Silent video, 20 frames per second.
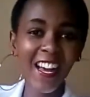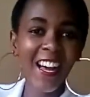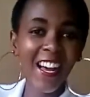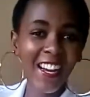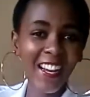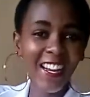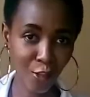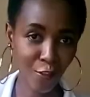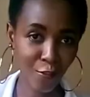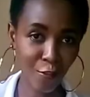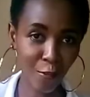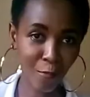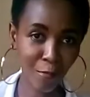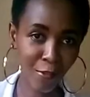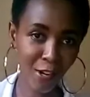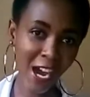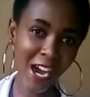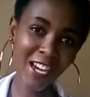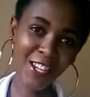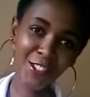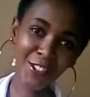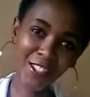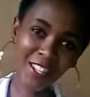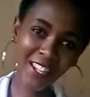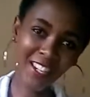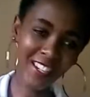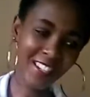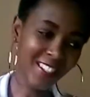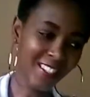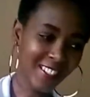I'm going for brunch with the
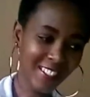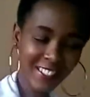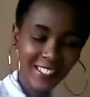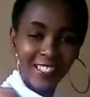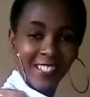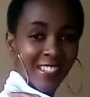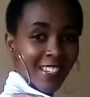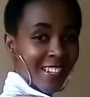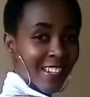girls.